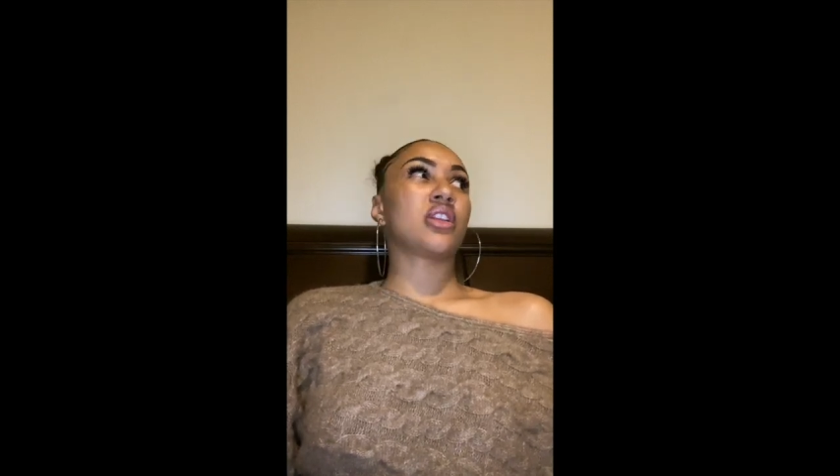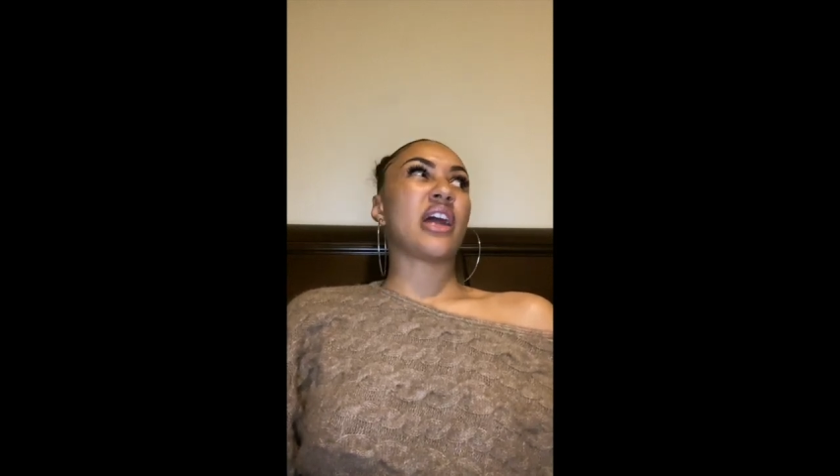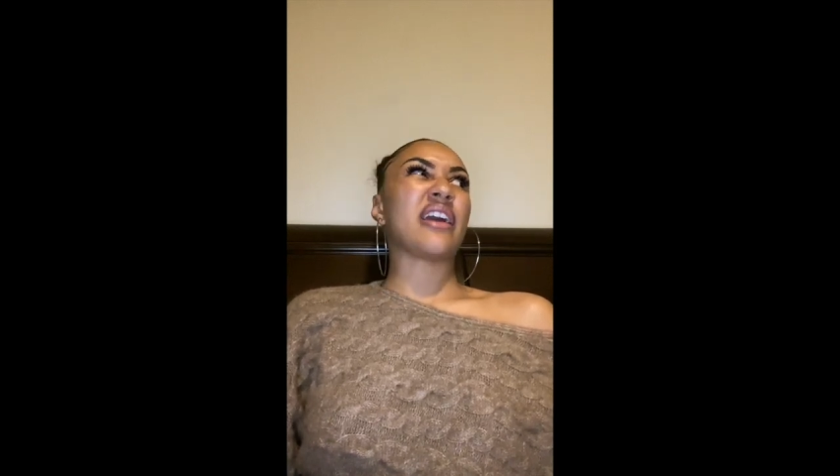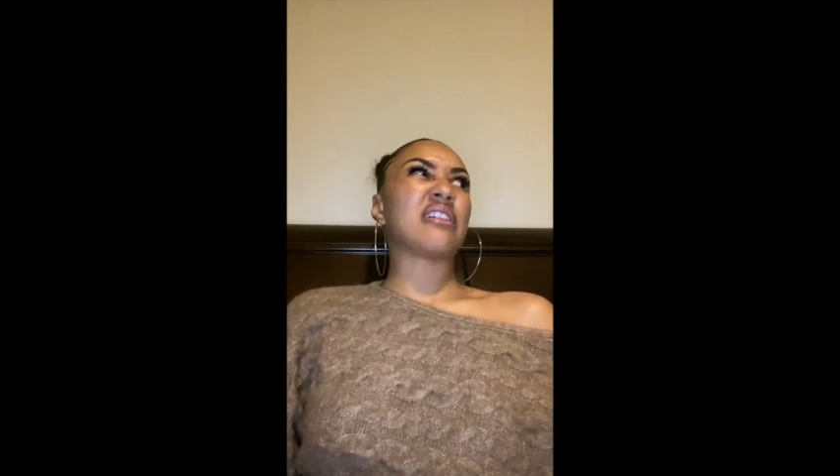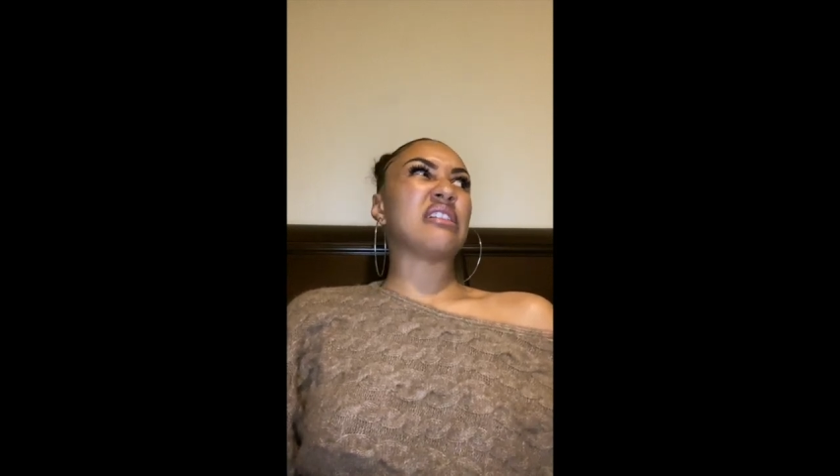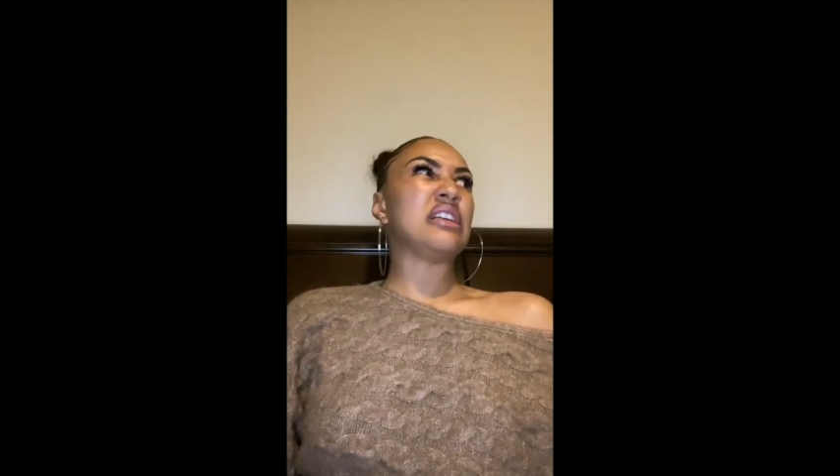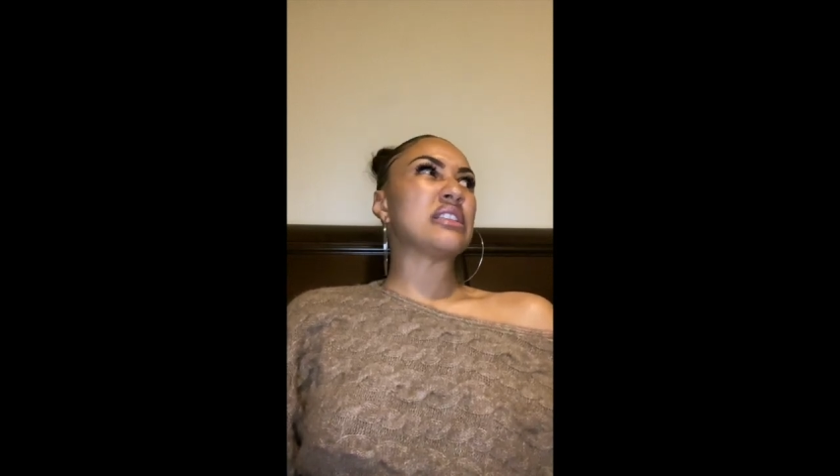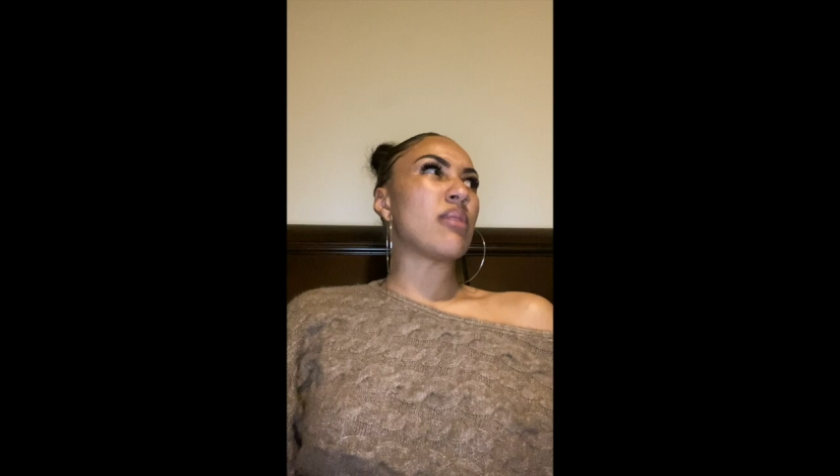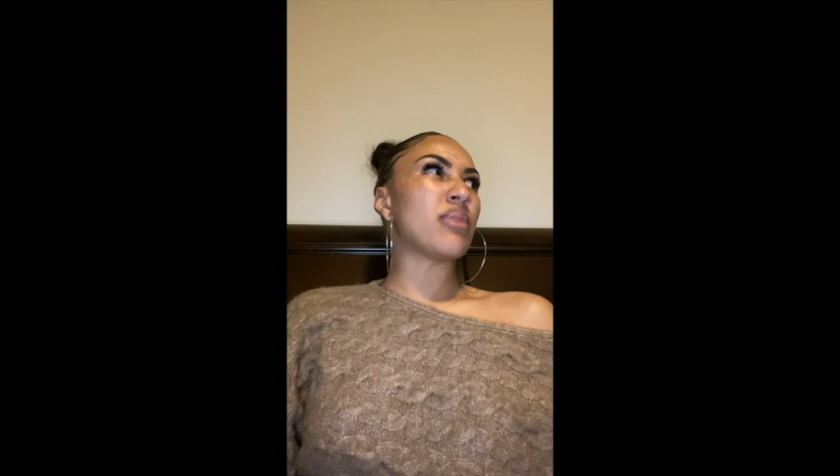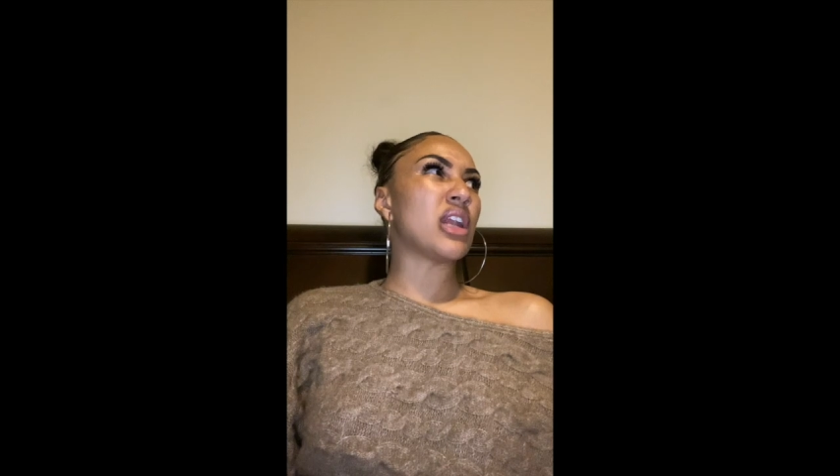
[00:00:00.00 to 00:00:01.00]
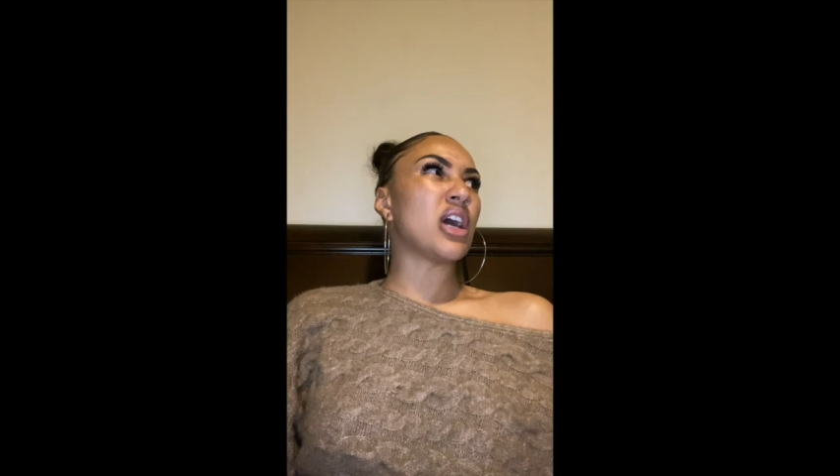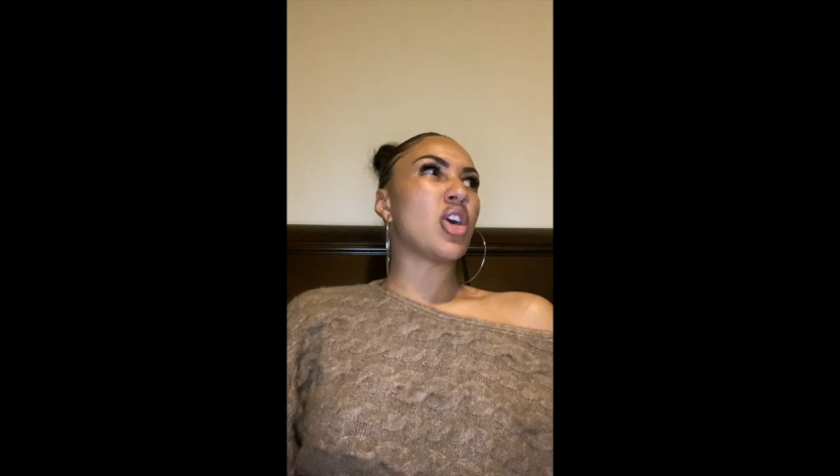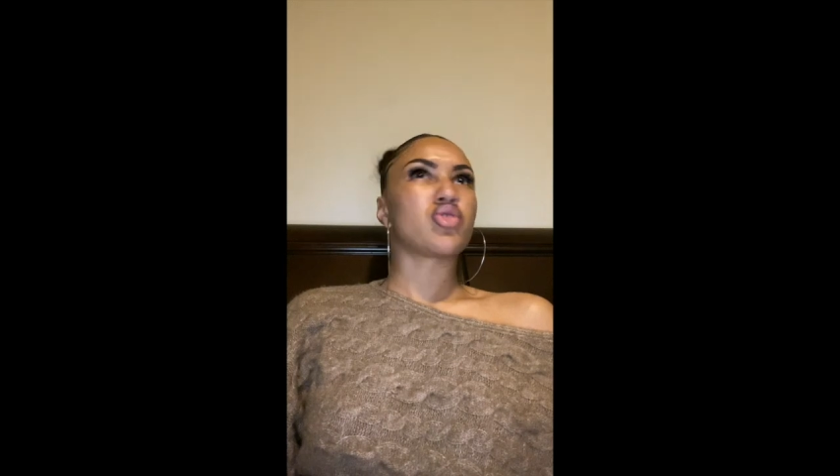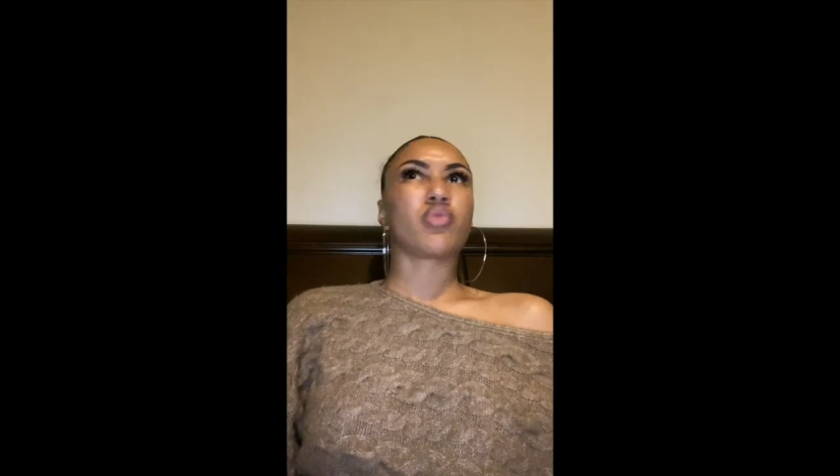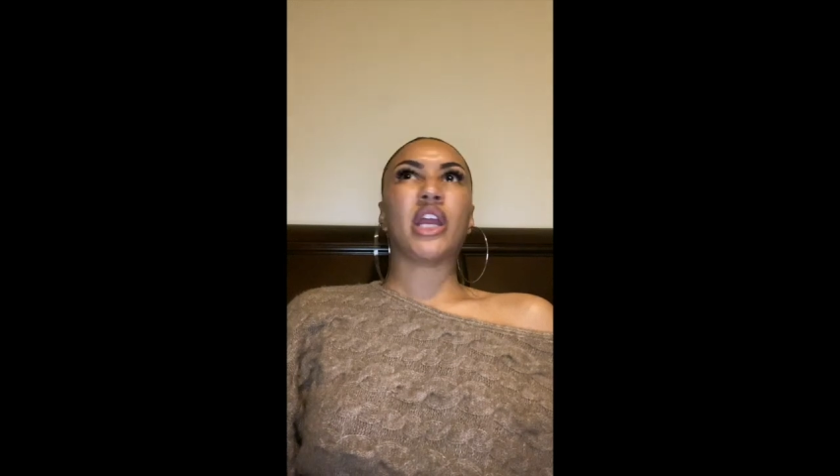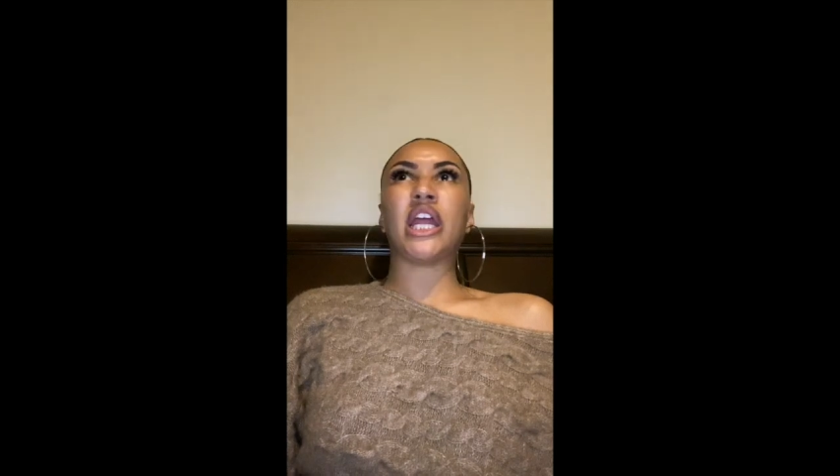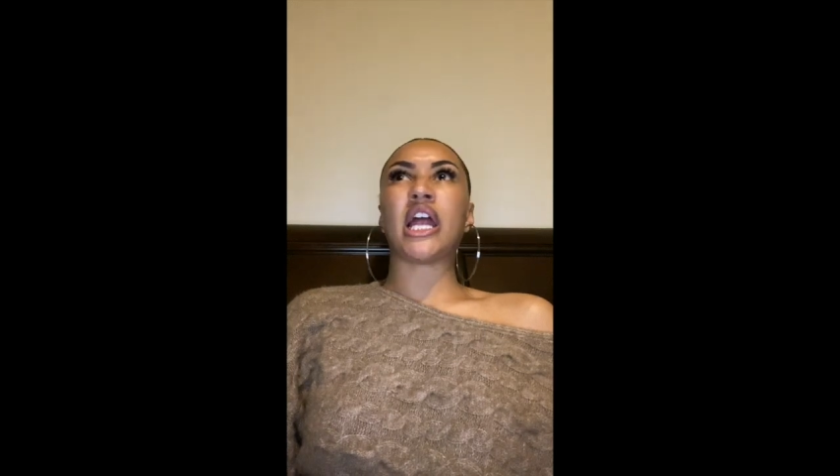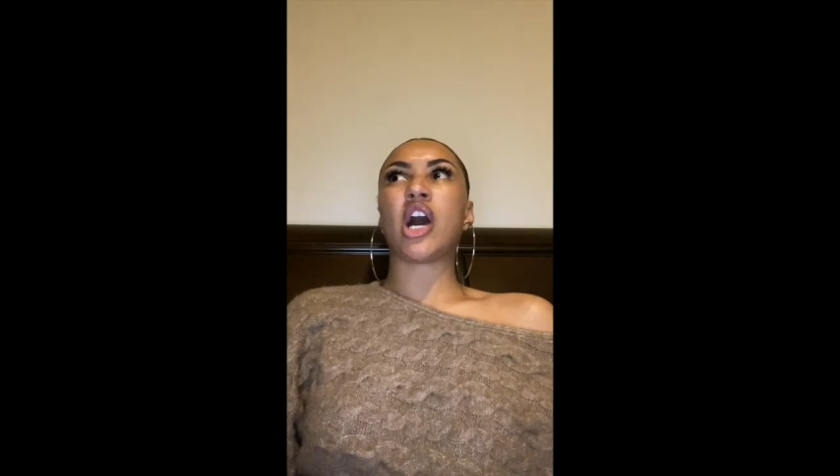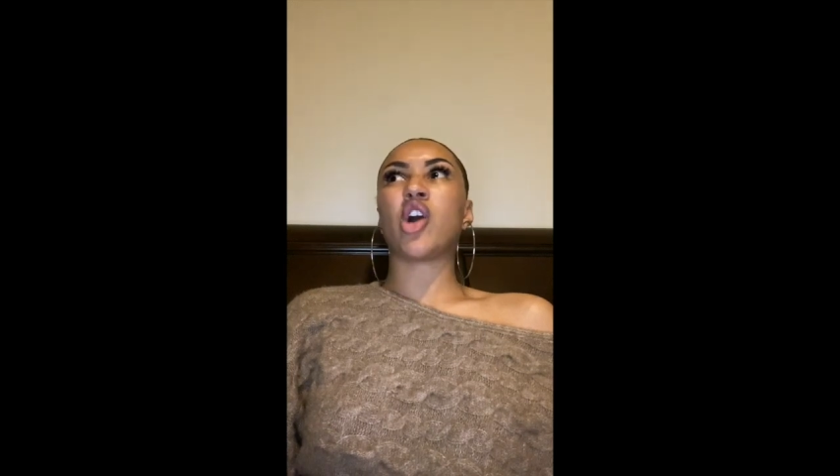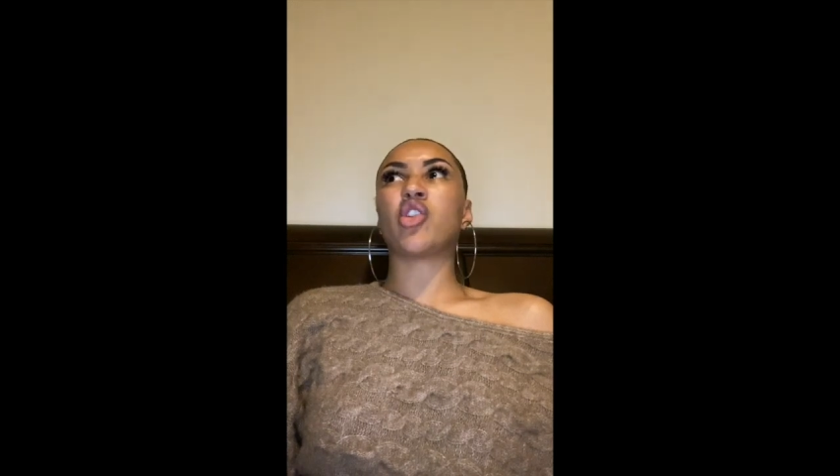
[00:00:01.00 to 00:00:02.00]
like clean something else, wring it
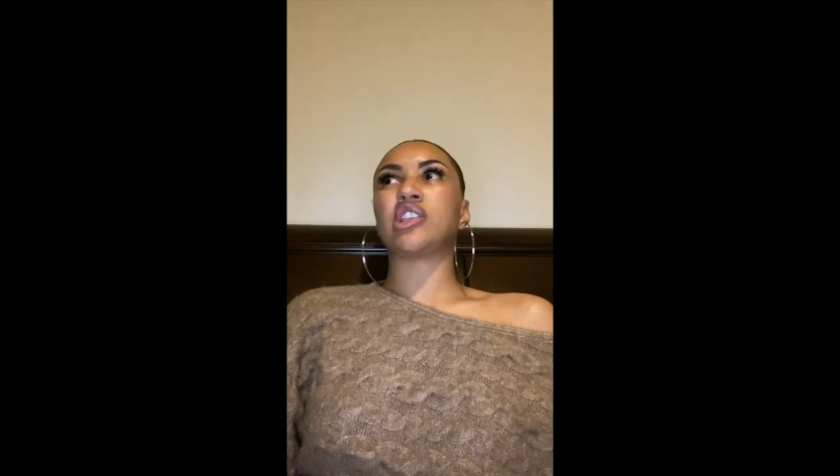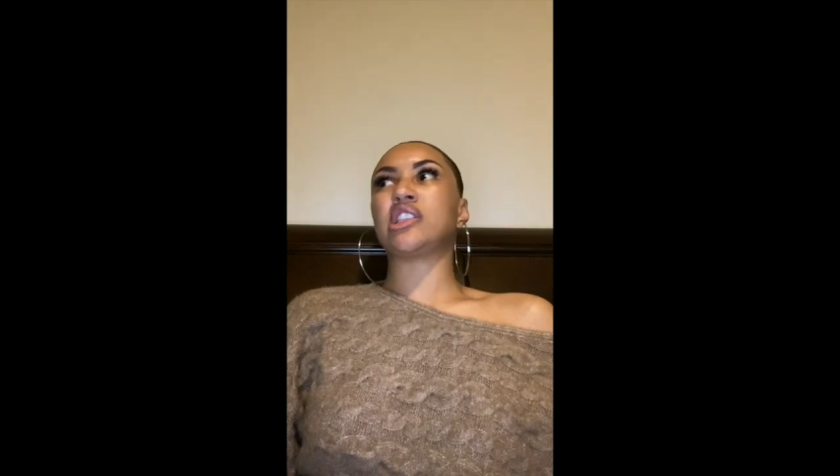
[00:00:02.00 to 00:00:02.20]
out,